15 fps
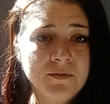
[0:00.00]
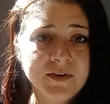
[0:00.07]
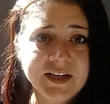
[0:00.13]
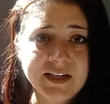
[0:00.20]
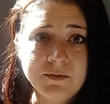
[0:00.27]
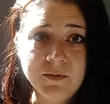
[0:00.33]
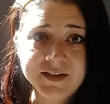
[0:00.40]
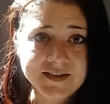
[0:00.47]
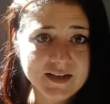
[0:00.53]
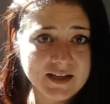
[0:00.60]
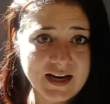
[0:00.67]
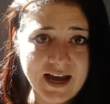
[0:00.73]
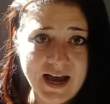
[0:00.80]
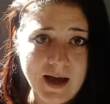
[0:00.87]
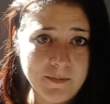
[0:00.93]
read what's going
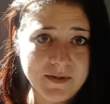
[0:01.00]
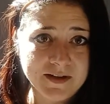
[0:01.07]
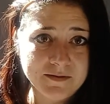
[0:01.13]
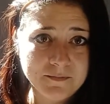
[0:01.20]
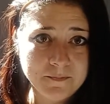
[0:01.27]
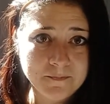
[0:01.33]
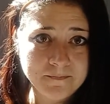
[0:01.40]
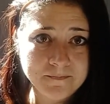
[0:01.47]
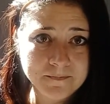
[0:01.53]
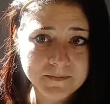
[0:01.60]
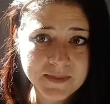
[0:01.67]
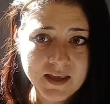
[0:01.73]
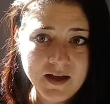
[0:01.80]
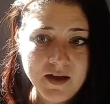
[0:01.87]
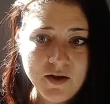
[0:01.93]
to happen.
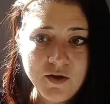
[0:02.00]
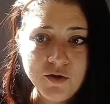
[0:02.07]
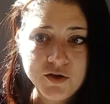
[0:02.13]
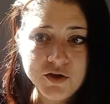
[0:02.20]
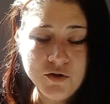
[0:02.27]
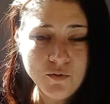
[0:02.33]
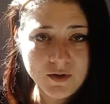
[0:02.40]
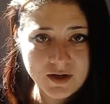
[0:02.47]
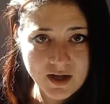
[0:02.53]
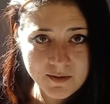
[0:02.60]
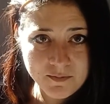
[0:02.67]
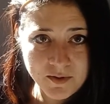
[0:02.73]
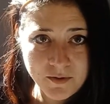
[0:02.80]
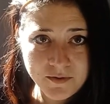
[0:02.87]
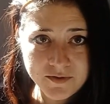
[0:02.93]
You and I
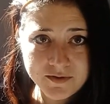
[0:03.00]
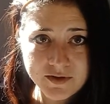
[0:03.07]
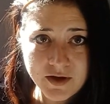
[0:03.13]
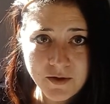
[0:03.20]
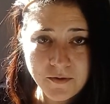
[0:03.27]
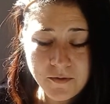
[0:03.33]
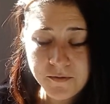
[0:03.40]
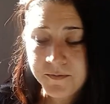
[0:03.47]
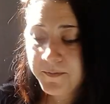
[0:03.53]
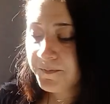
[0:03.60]
both know